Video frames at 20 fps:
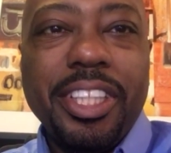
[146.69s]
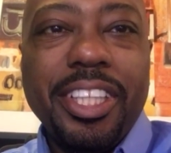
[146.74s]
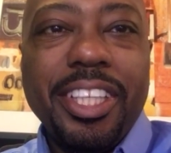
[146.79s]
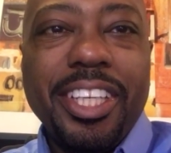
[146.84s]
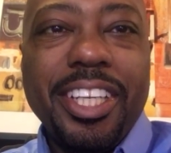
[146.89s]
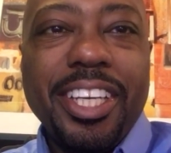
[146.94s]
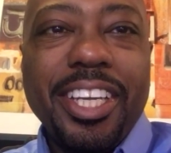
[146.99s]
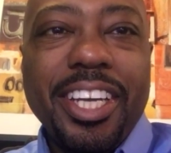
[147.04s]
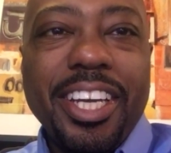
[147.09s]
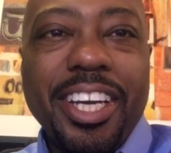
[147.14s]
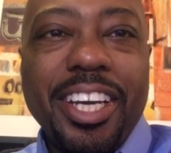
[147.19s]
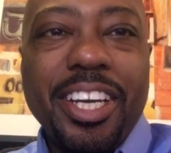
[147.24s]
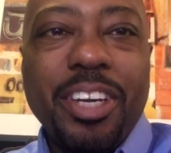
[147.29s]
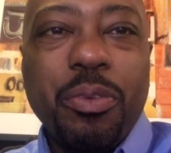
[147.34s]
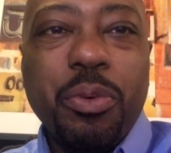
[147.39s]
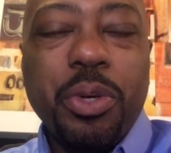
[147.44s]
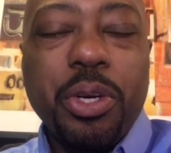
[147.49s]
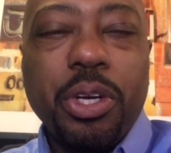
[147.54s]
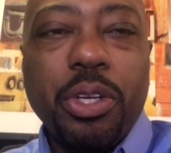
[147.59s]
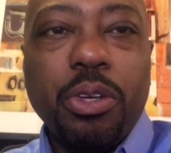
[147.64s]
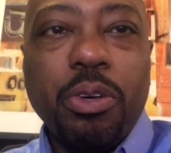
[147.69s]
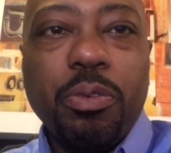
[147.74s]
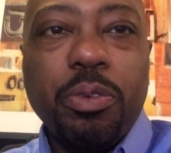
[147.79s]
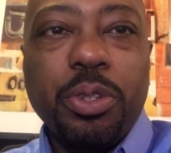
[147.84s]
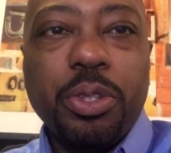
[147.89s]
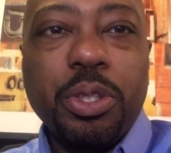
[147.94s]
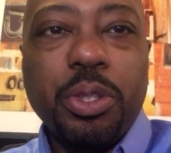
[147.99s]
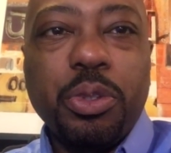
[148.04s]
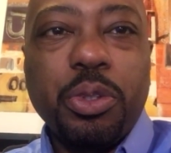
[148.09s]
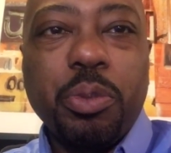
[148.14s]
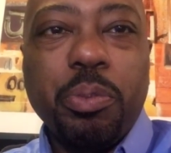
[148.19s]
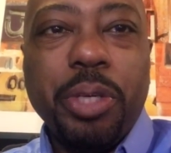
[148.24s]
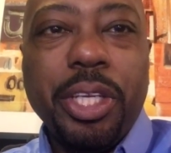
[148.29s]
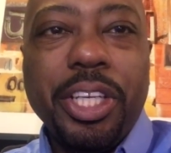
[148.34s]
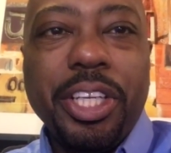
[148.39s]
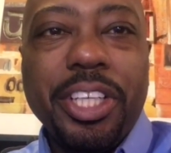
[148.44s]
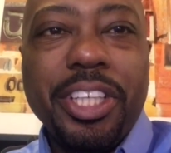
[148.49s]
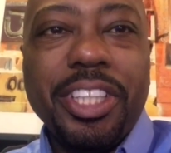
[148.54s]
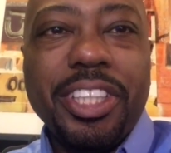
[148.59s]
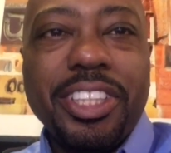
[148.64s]
And we're all over social
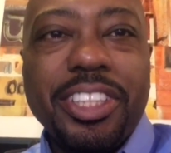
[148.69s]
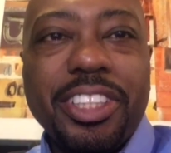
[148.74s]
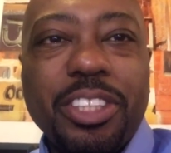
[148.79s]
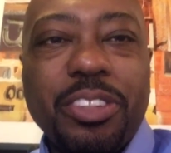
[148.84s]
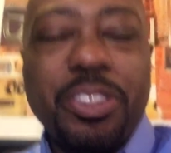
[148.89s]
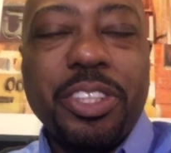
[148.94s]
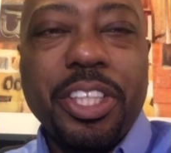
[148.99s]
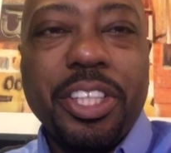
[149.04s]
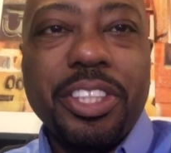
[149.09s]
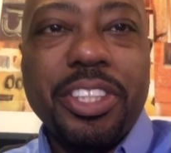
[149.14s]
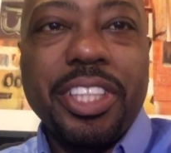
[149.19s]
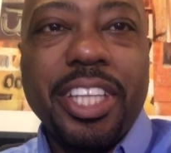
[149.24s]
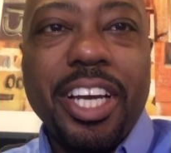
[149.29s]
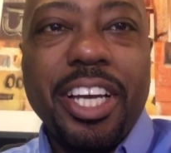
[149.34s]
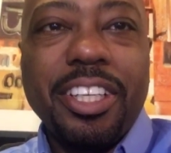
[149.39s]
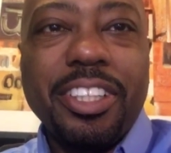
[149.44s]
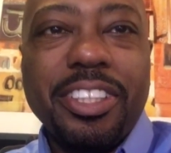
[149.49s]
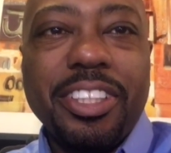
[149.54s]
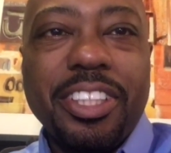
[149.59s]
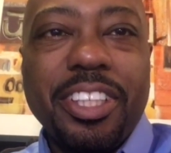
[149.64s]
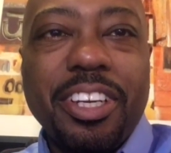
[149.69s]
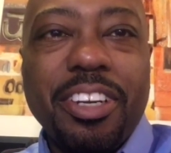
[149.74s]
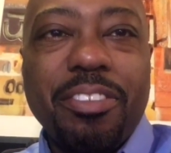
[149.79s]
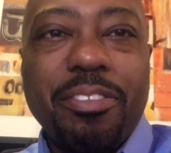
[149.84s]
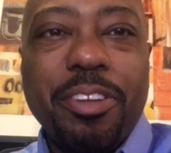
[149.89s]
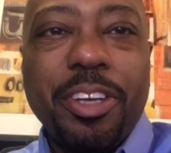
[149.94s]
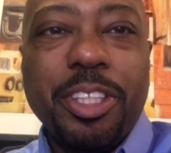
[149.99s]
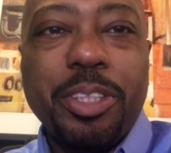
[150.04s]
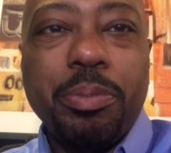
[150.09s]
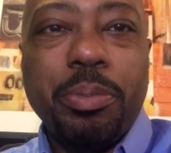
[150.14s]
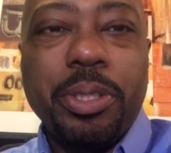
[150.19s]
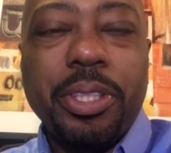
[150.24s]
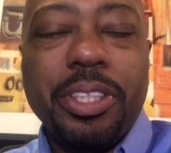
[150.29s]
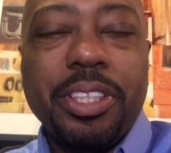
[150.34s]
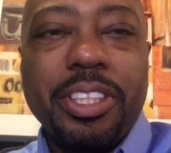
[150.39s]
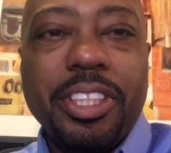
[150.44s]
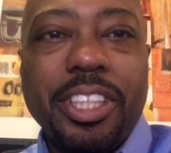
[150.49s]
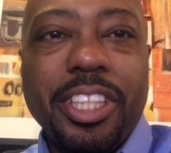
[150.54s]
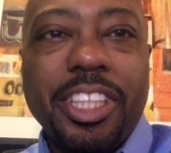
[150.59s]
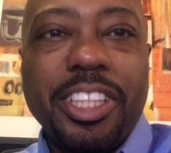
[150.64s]
media, so check us out on Facebook,
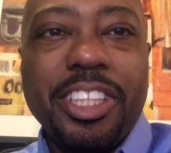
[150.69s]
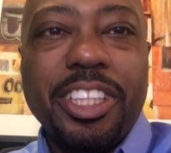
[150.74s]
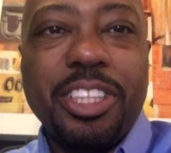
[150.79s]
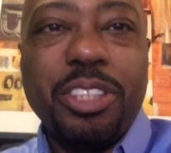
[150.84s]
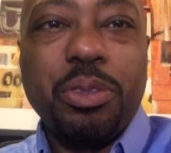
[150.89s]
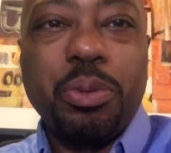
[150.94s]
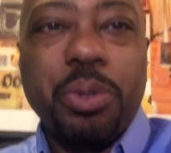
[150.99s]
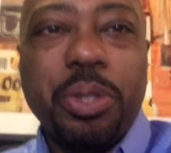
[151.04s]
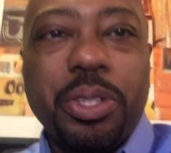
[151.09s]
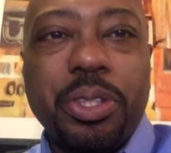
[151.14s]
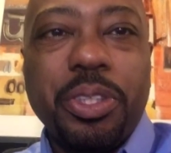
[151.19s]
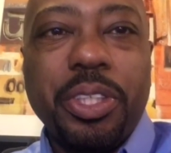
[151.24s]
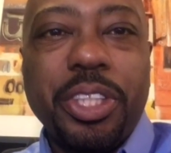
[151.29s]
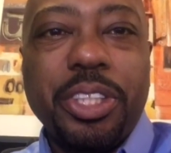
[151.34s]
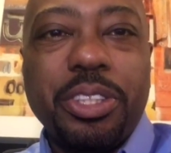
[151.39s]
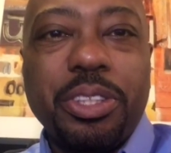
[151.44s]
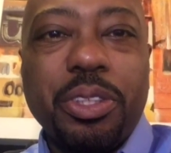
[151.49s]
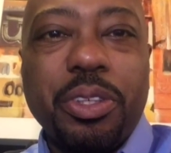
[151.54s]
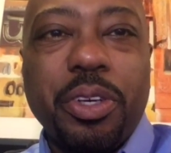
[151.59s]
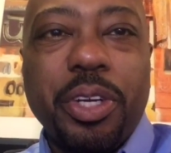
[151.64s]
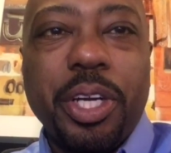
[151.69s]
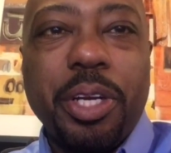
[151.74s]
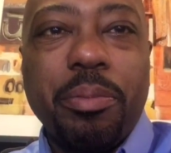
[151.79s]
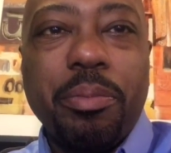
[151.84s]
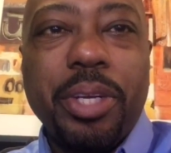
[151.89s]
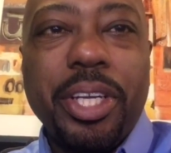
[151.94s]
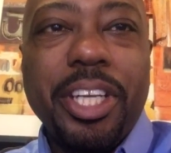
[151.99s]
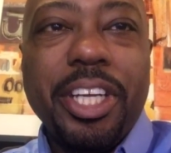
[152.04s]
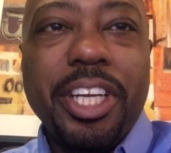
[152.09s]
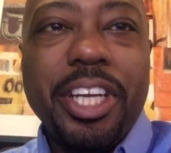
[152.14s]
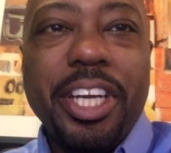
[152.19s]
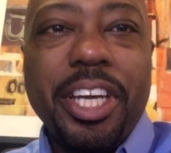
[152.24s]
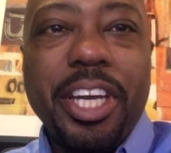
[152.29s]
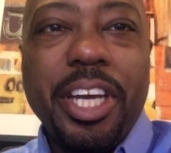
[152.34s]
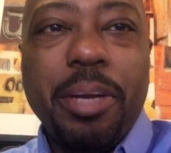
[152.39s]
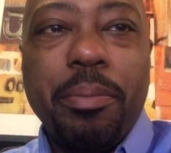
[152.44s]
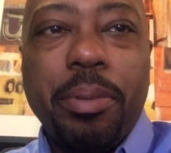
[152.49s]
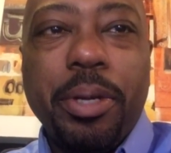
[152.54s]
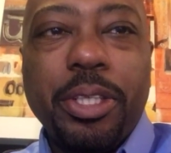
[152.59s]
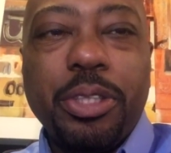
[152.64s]
LinkedIn, Twitter, Instagram, and
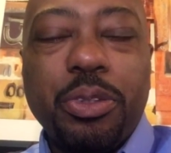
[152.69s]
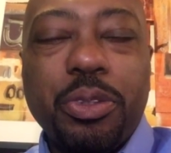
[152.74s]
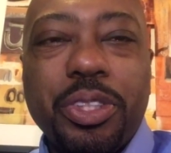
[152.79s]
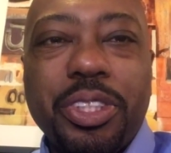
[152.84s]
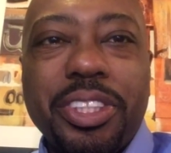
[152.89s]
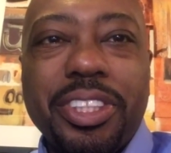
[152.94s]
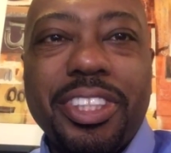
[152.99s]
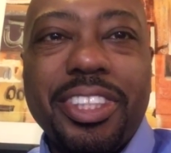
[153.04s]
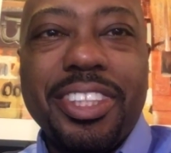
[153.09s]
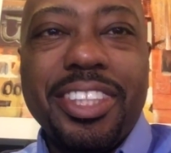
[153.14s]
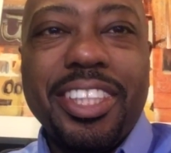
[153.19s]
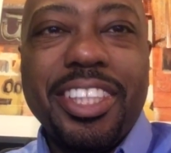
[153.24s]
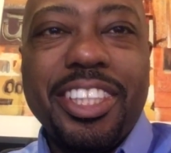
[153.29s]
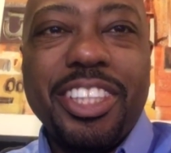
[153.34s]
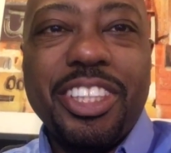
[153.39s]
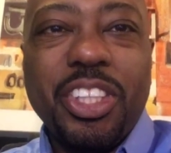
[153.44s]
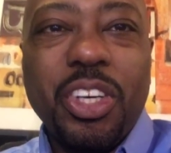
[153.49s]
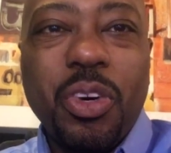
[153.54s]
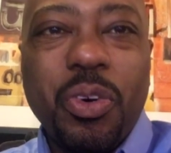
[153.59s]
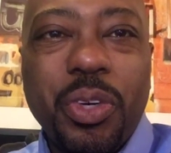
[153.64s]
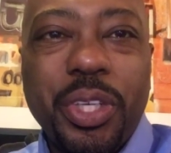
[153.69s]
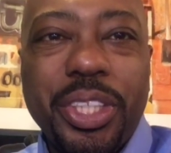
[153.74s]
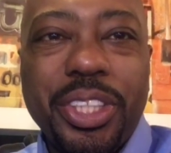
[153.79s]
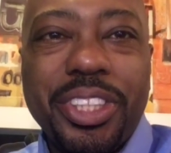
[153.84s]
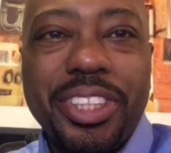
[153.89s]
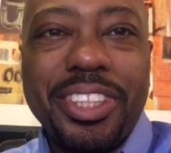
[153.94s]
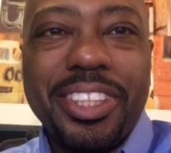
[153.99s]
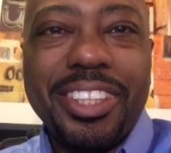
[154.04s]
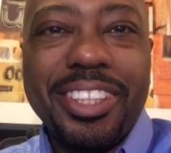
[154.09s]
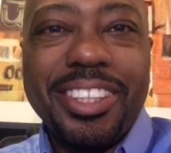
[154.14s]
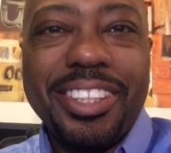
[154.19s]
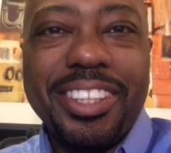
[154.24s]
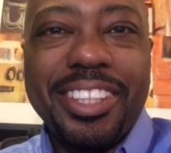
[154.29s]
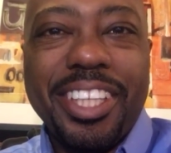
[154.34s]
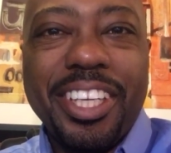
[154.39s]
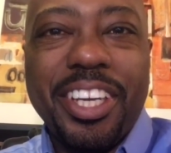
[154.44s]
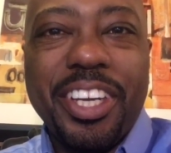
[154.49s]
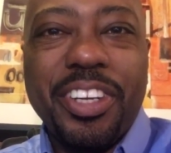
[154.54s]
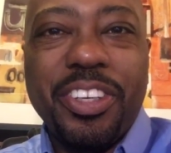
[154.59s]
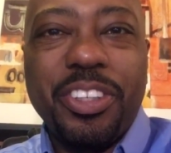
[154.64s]
Pinterest. And as always, take care
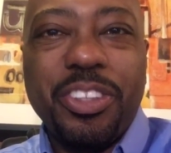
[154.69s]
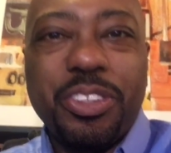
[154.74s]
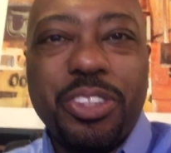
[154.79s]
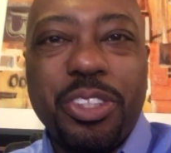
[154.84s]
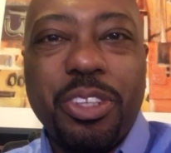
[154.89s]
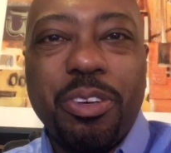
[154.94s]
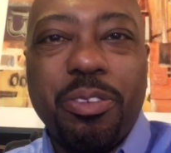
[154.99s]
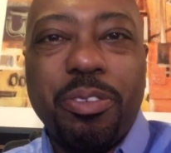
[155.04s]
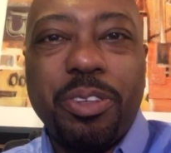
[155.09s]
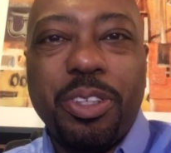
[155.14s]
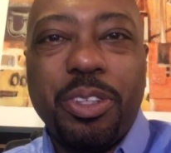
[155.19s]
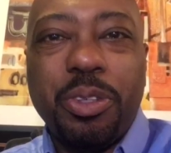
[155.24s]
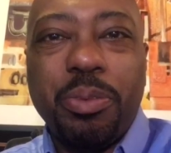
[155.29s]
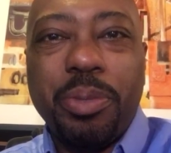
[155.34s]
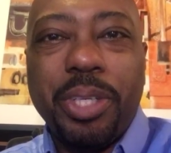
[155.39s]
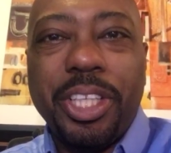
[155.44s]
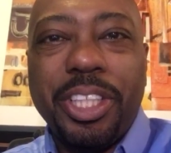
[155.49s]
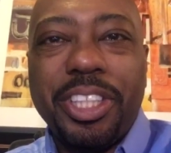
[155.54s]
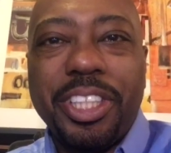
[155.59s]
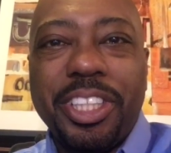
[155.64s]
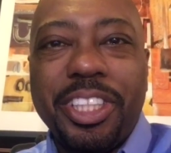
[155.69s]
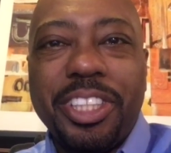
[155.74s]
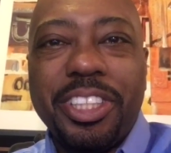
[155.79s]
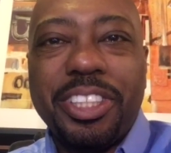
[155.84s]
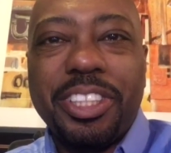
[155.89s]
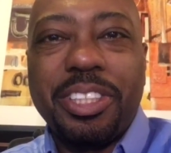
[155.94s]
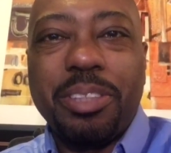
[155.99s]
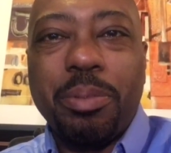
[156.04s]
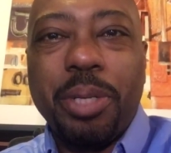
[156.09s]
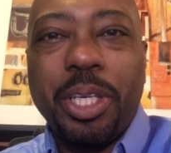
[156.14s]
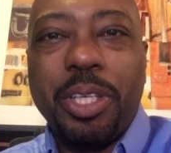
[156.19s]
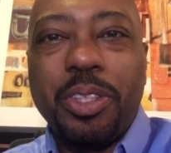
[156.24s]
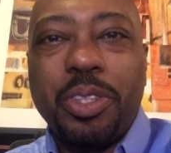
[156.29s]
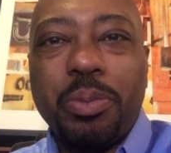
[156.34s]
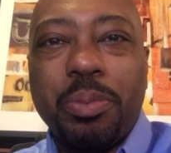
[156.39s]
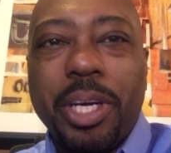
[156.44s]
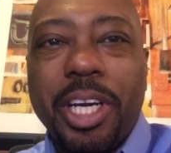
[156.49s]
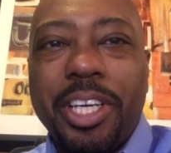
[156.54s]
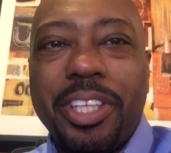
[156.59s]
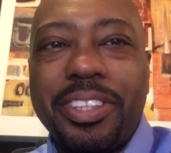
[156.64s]
of yourself and do many things to make you smile.